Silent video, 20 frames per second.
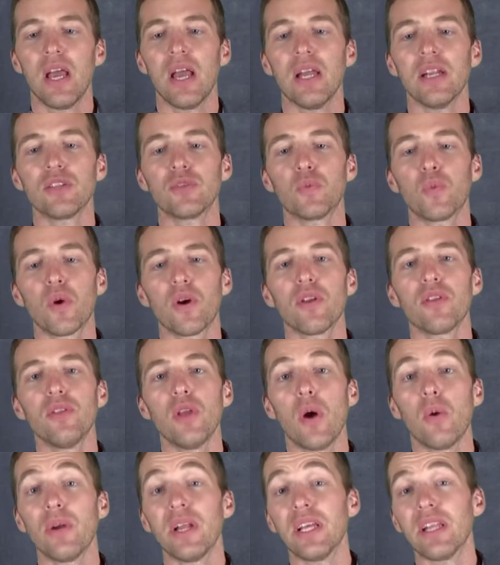And it's
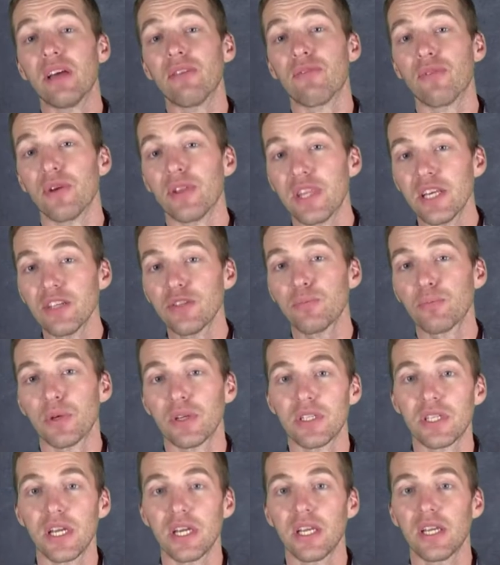worth noting that for this
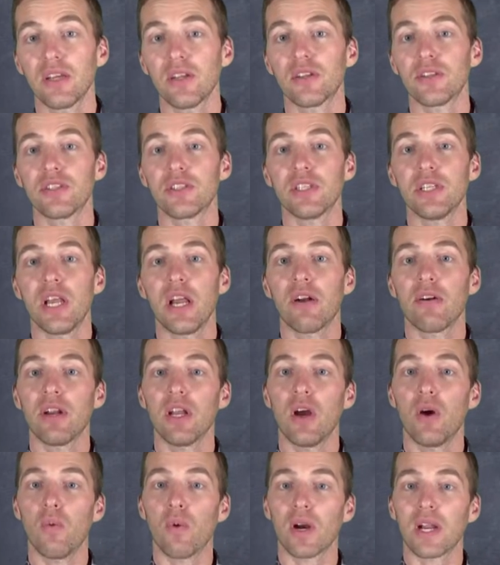particular
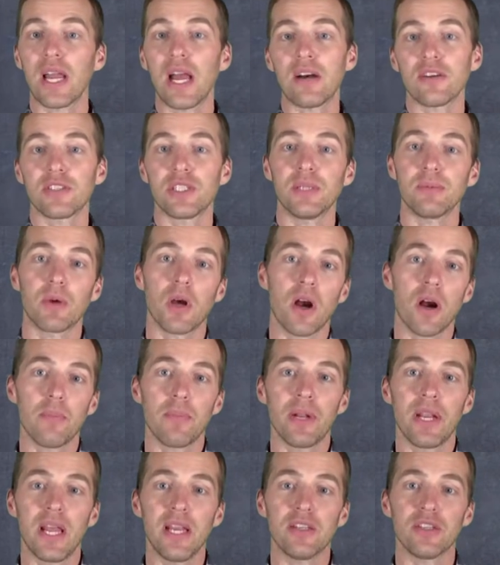scenario where calcium
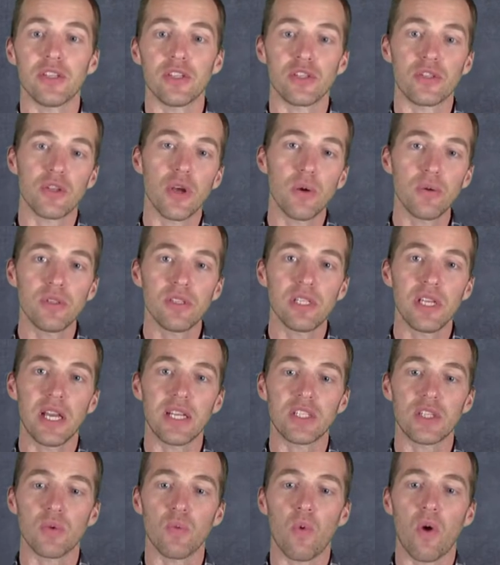carbonate
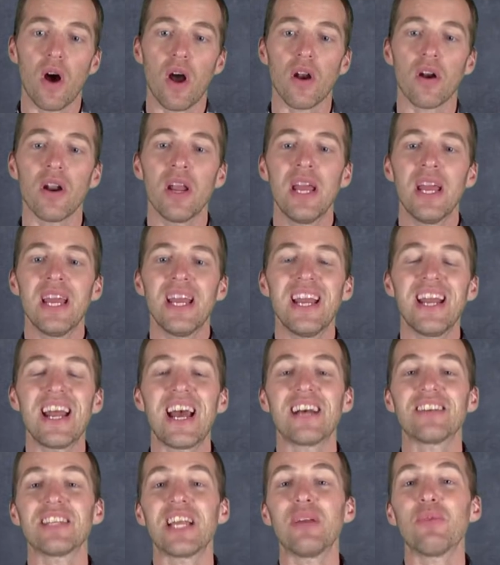dissociates in water, it
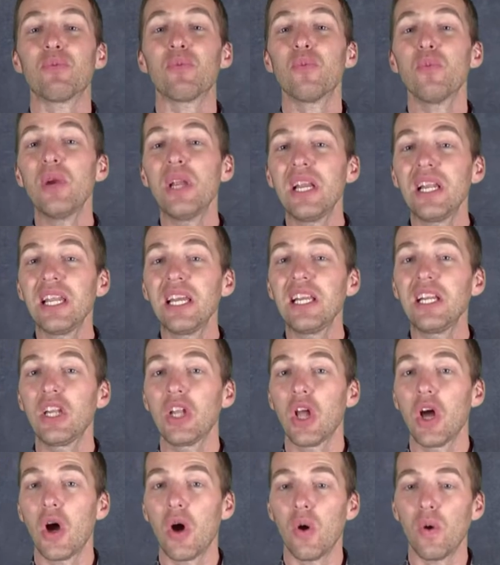has a really
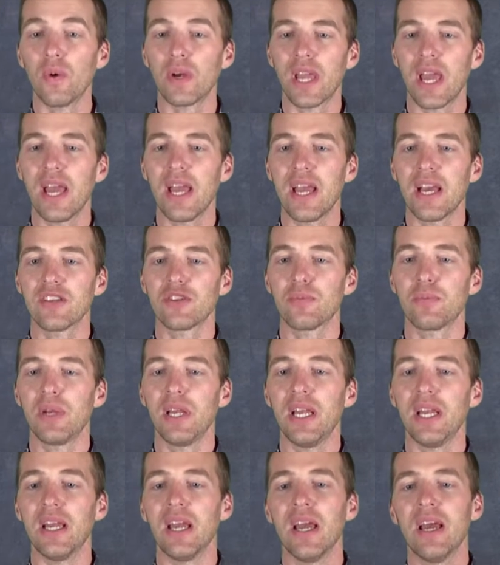low
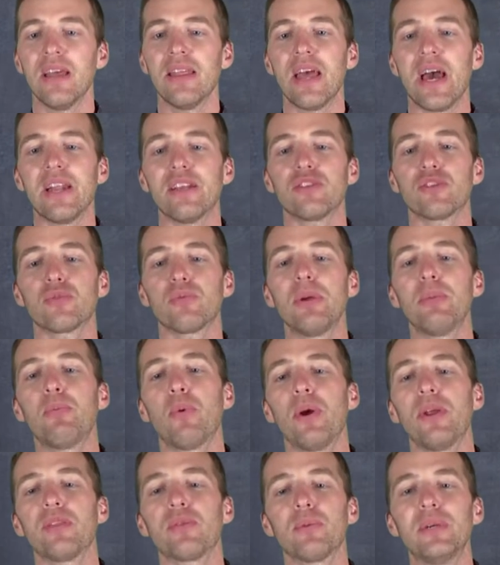KSP. That is
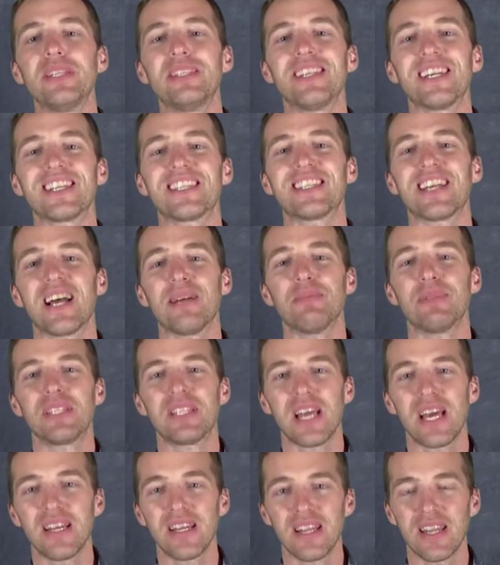3.36
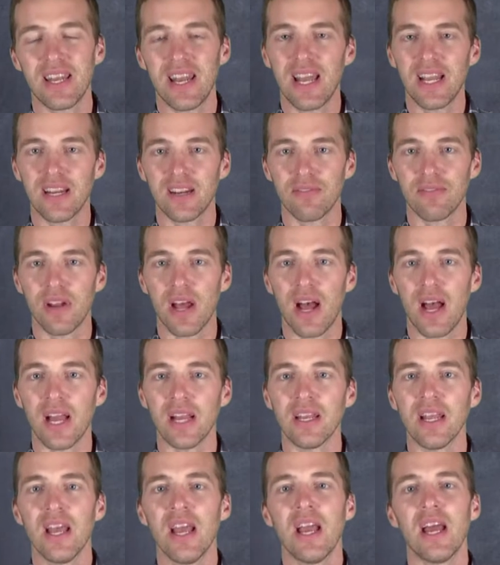times 10 to the negative
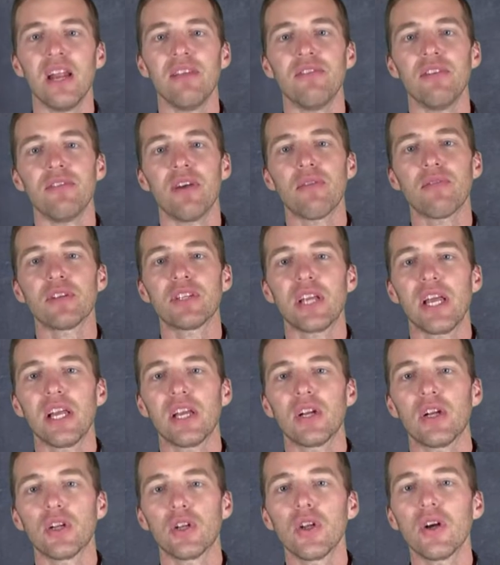9. And if you've ever
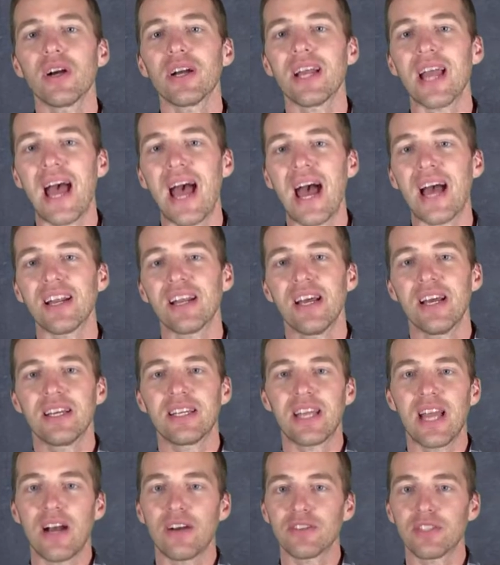taken a look at
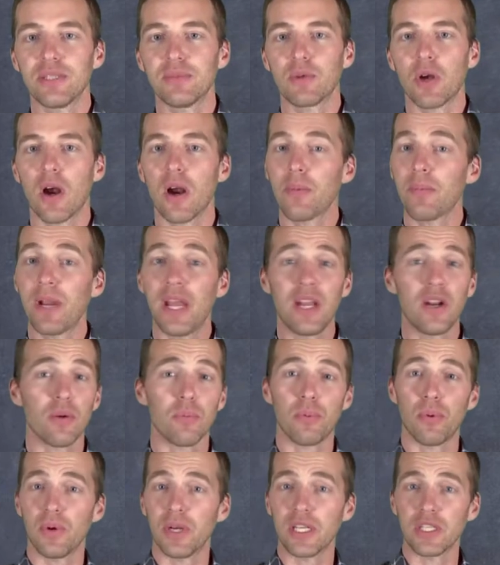calcium carbonate
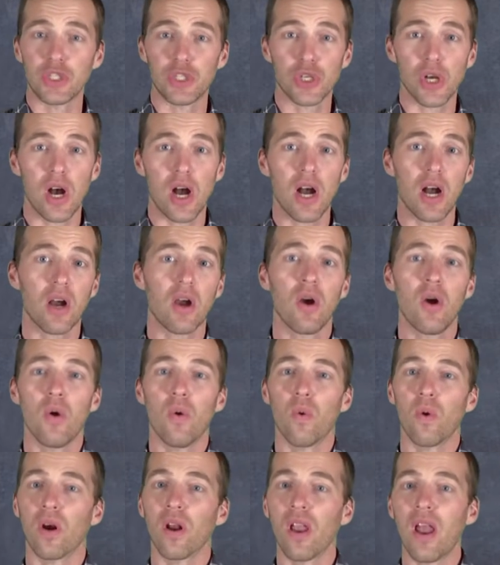or putting chalk
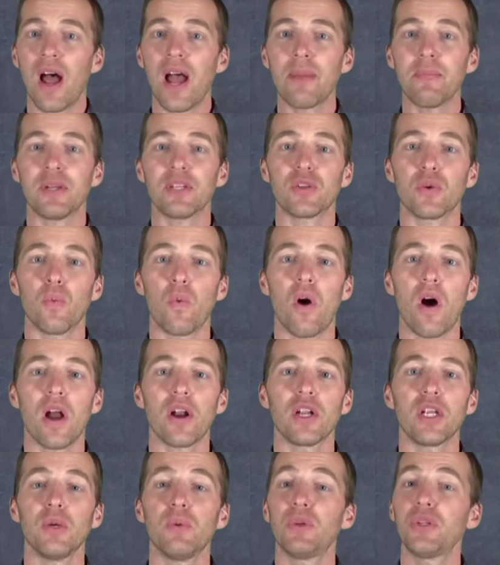or lime into
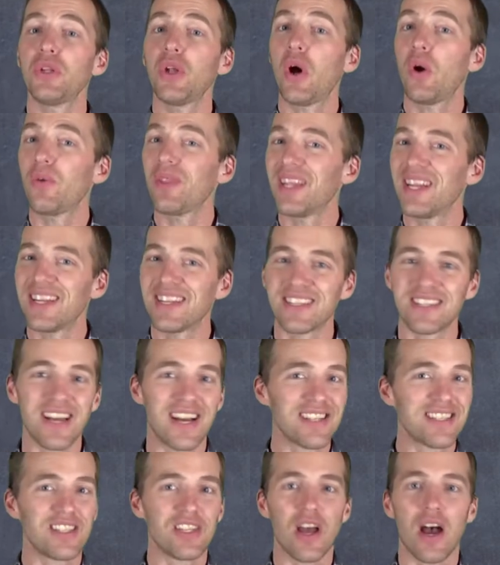water, you will know that it
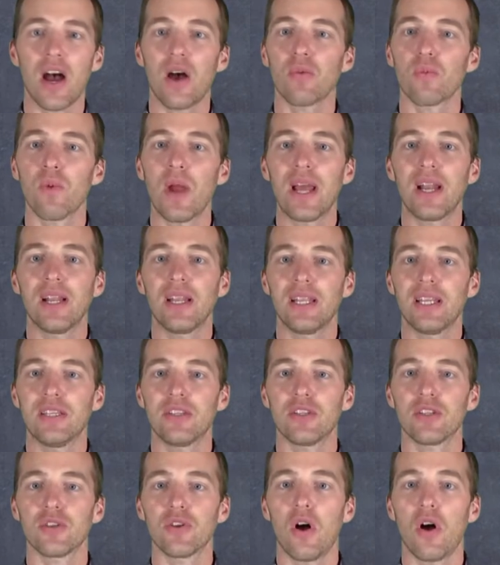does not
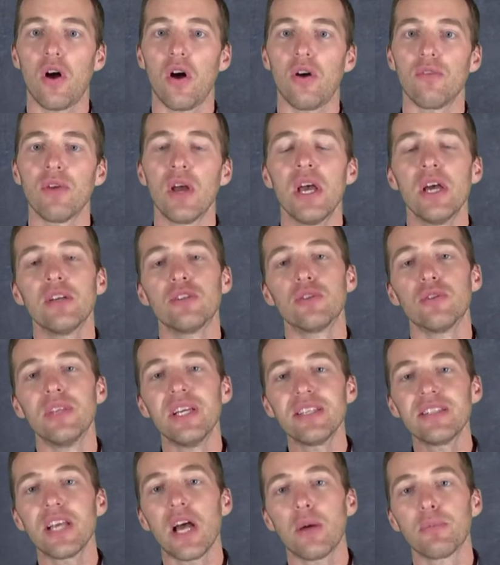readily dissolve. So
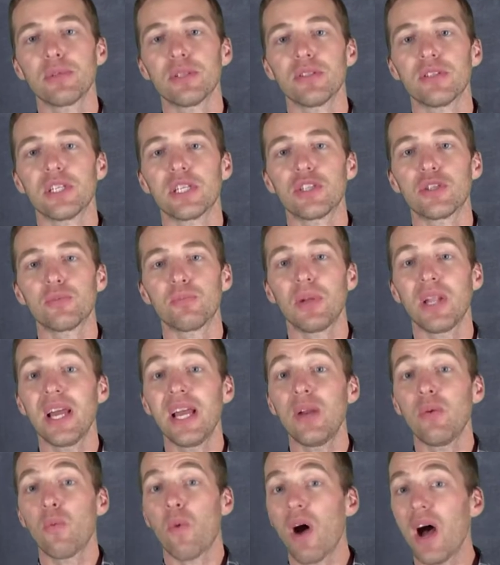this helps us
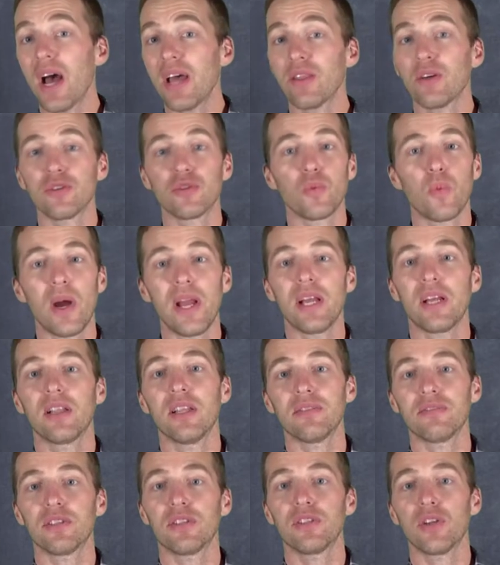explain why those white
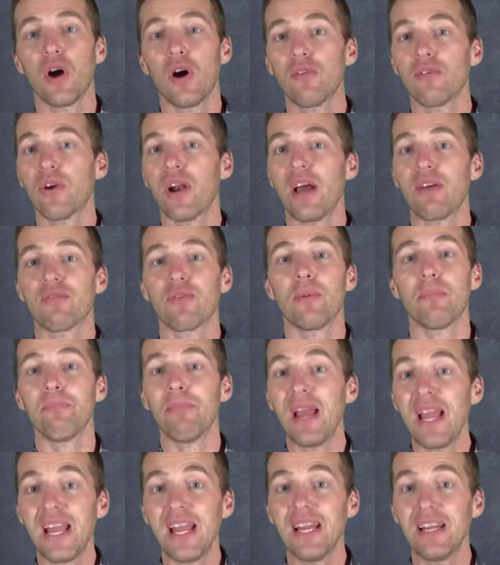cliffs of Dover have
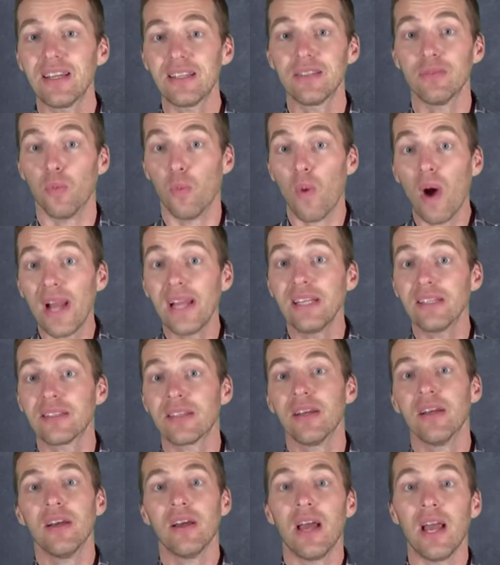remained
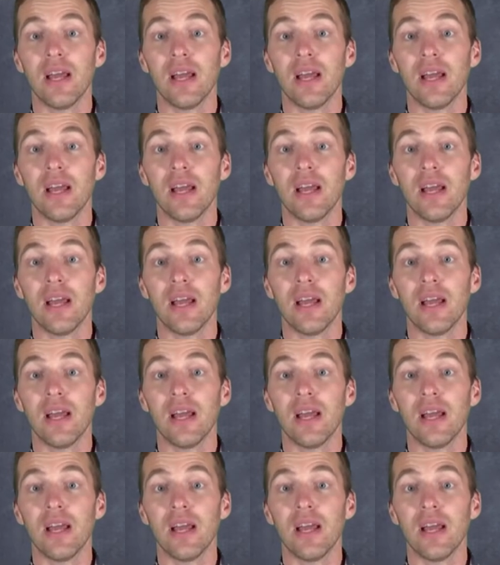white